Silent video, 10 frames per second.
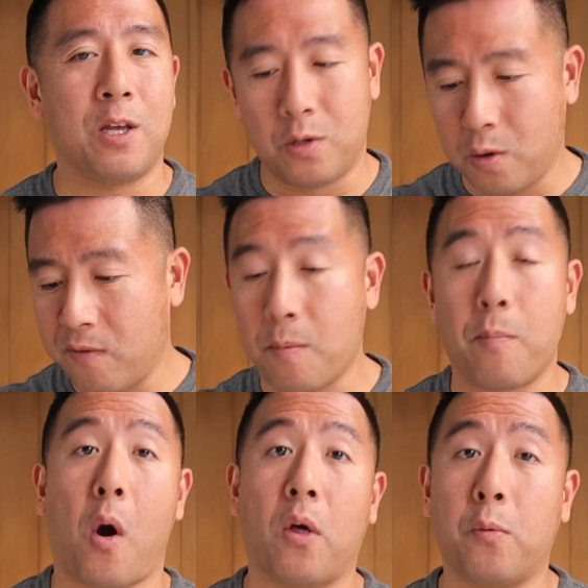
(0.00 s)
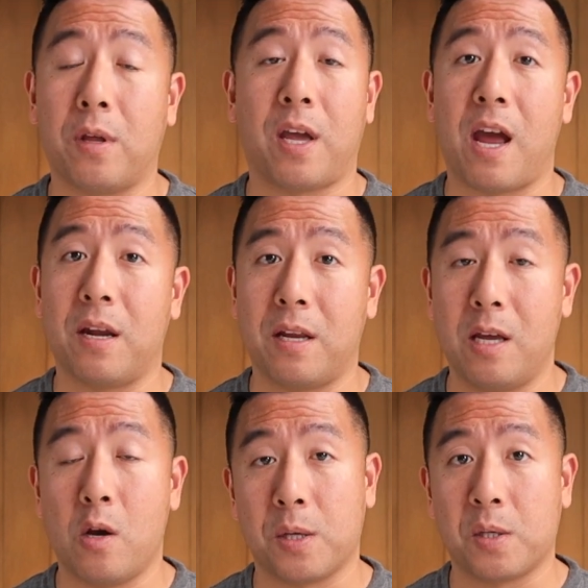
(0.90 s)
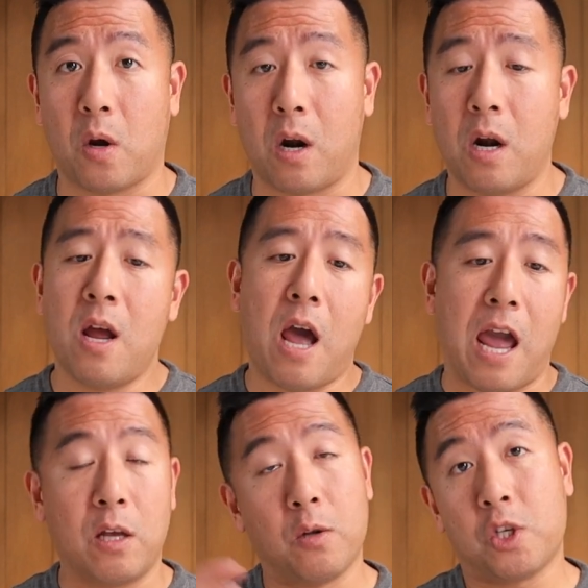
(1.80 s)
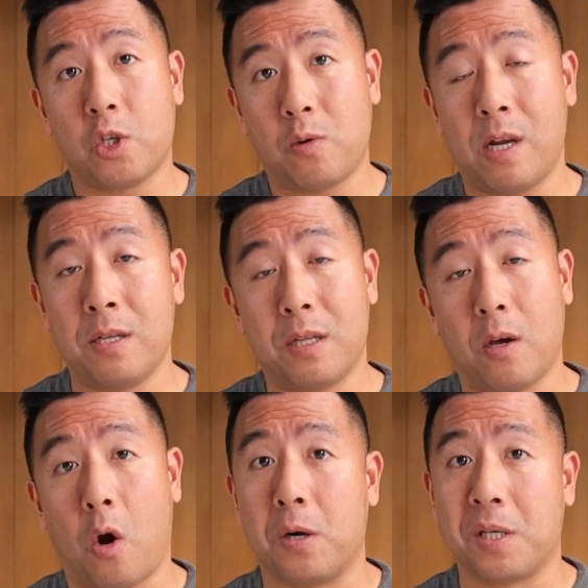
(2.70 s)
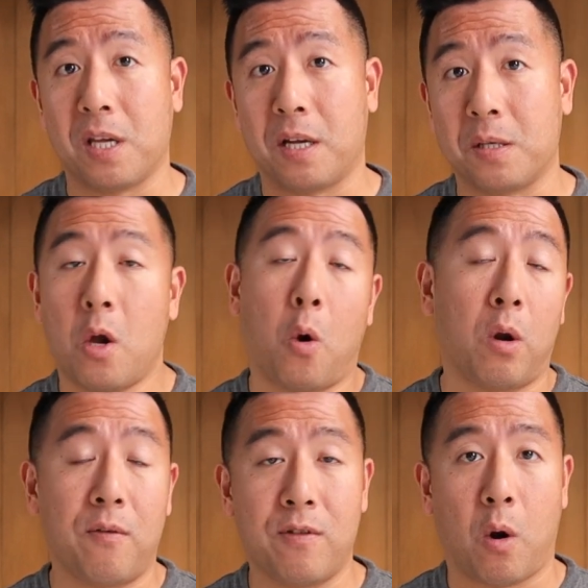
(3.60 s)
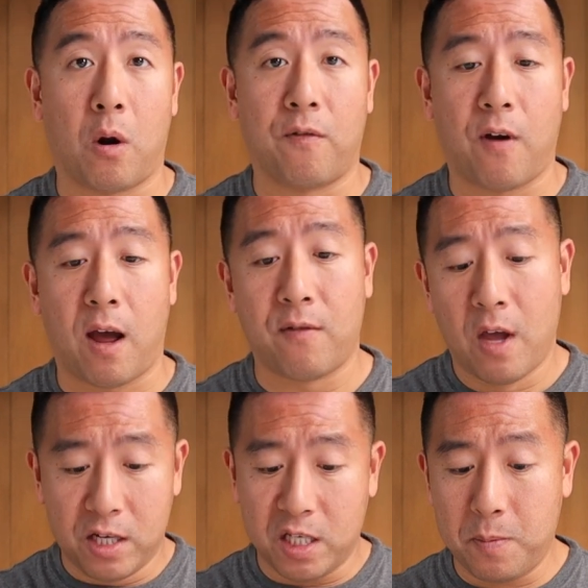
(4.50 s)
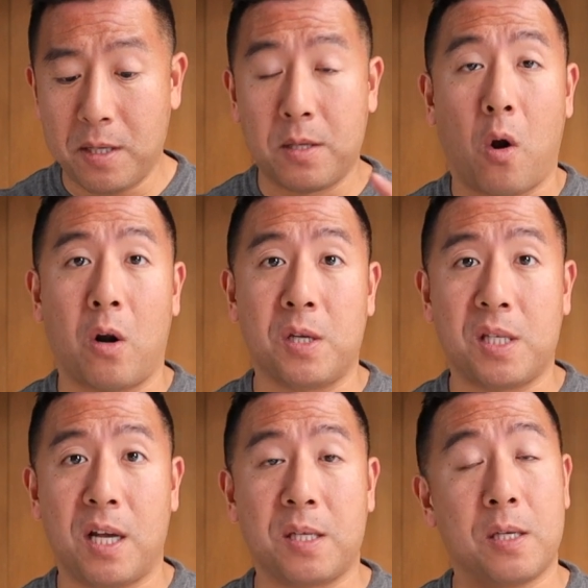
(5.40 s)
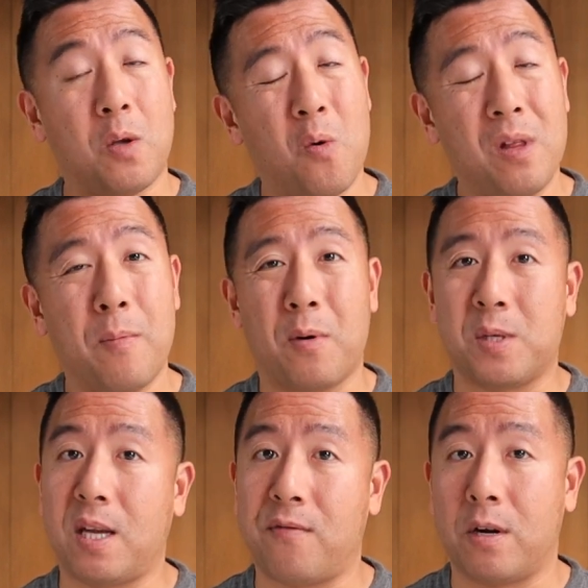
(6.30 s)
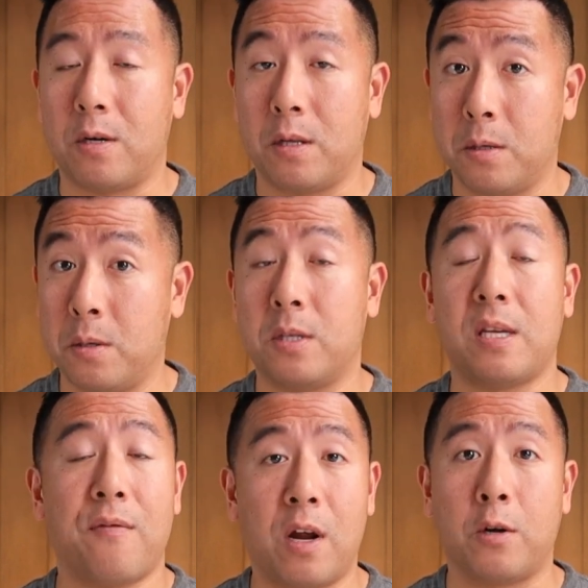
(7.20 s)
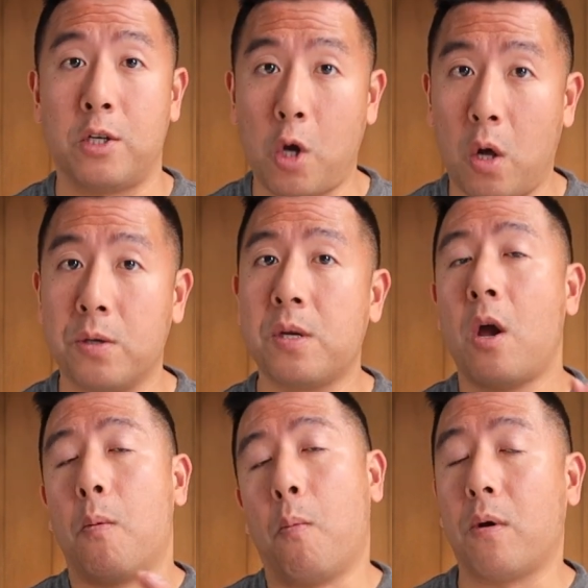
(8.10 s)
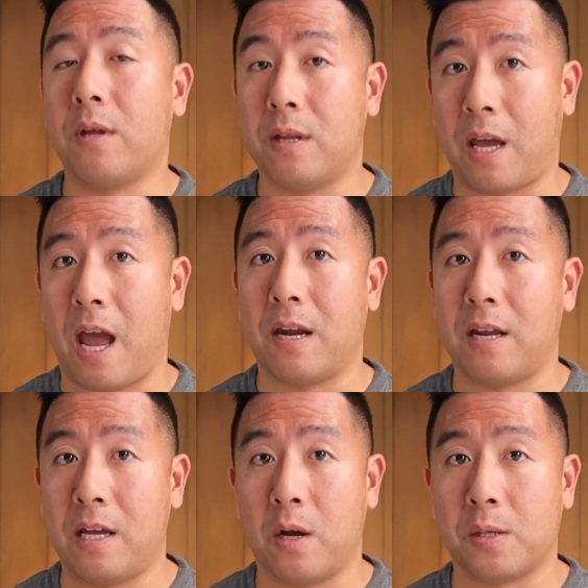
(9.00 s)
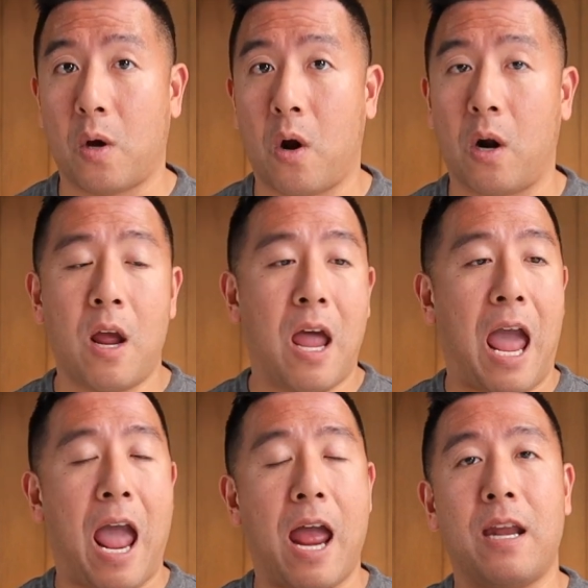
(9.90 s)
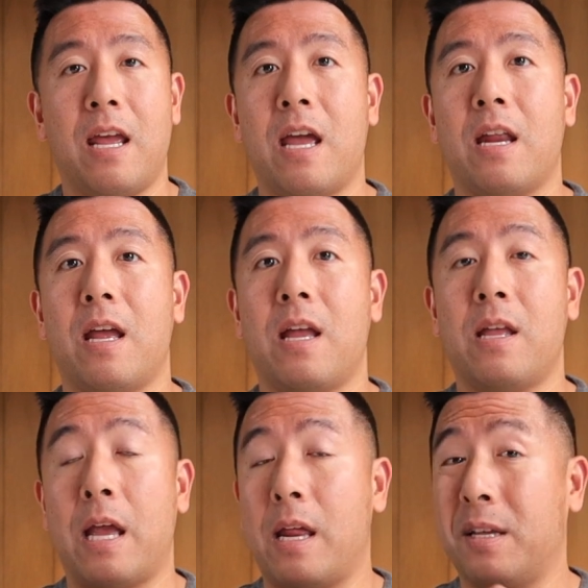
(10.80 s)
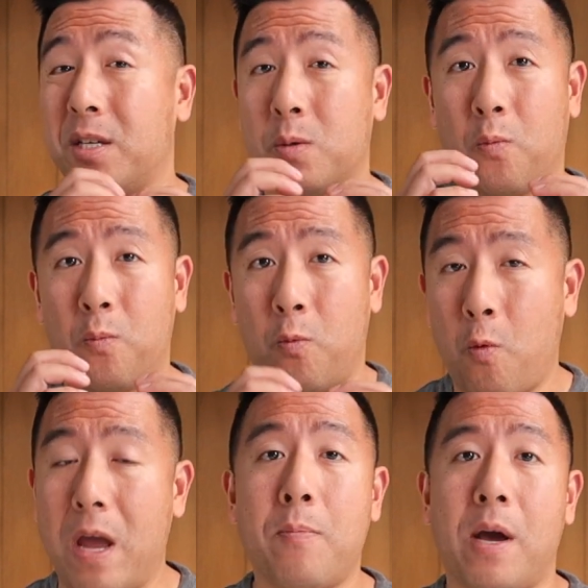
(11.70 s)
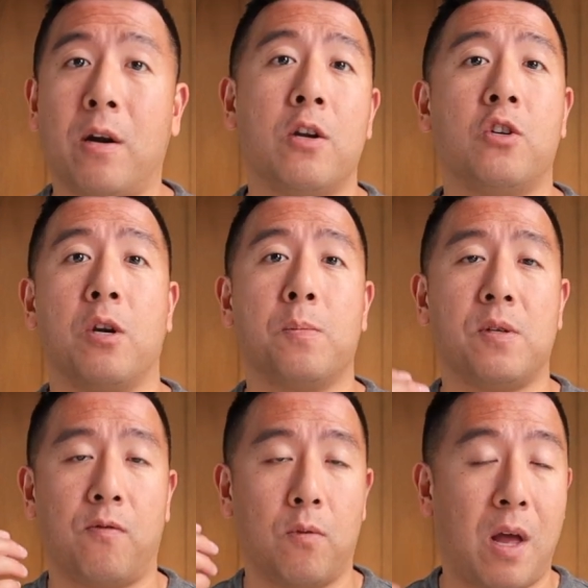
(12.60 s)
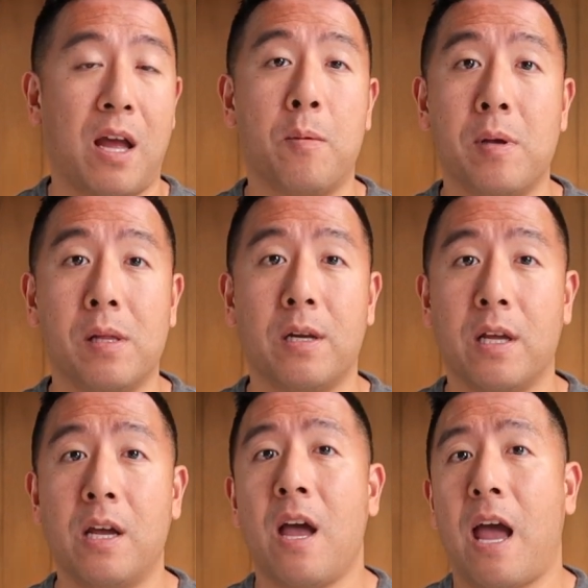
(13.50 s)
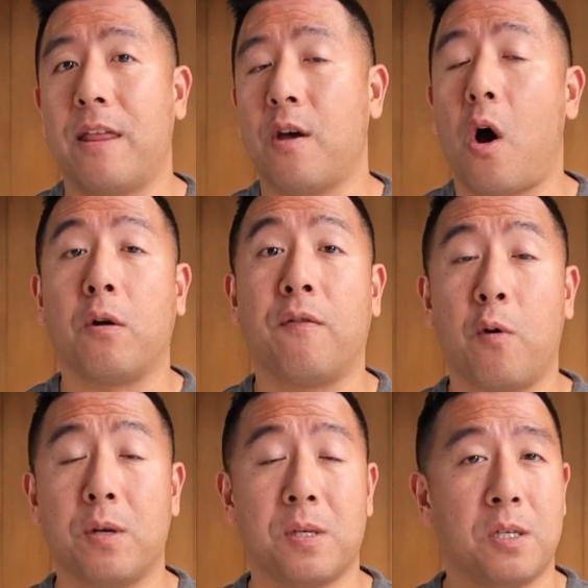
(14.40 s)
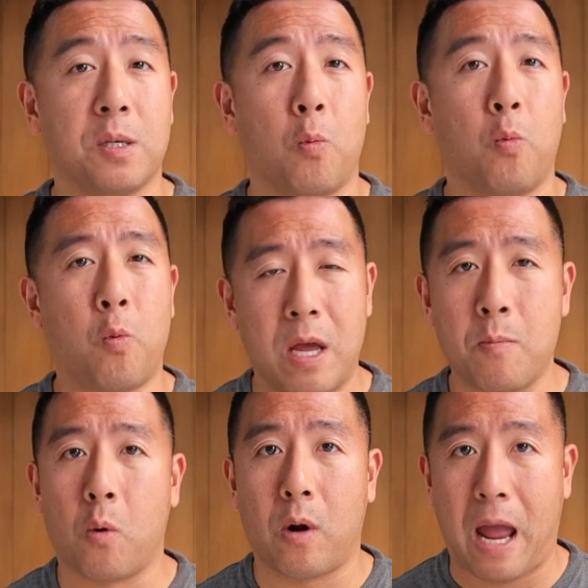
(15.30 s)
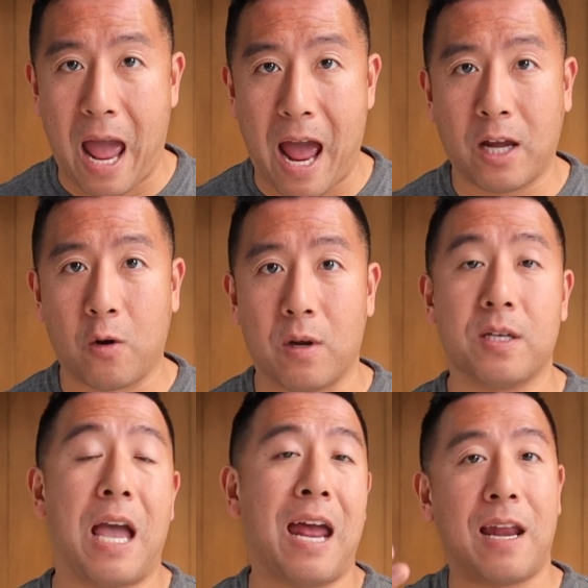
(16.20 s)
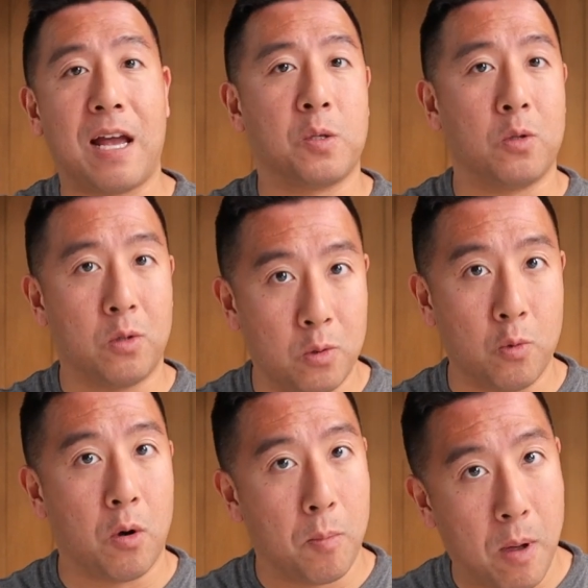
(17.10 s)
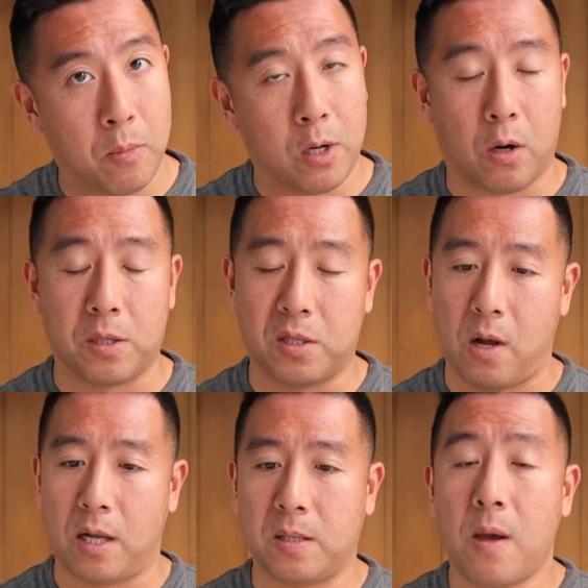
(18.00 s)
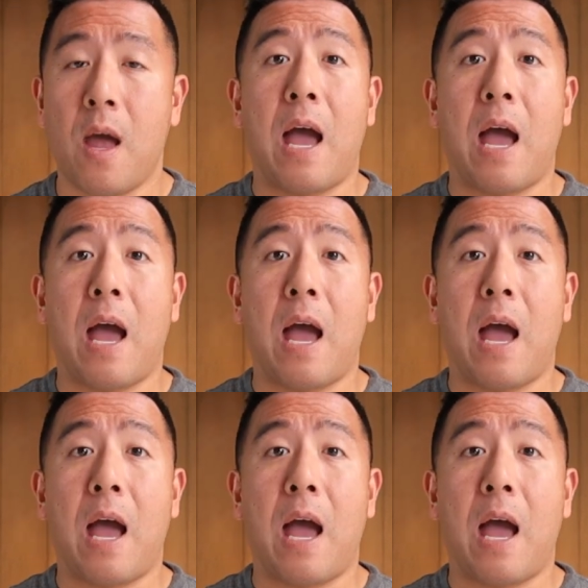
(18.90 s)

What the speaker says: that you don't even bother with the Canon EOS R and you look straight into the R6 or even the R5, just because the R6 is only about $700 more than the Canon EOS R, and it is just way better in terms of reliability, and the autofocus is just way more accurate, and it has dual memory card slots.